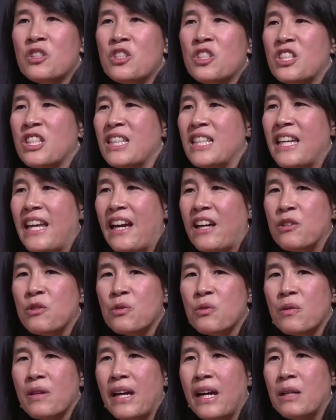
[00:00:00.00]
just a
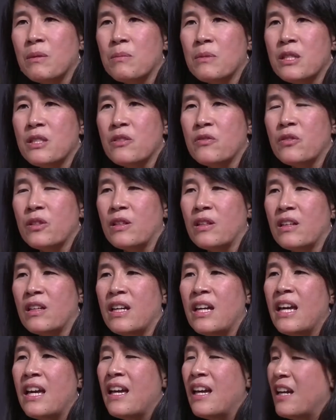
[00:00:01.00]
natural atmosphere,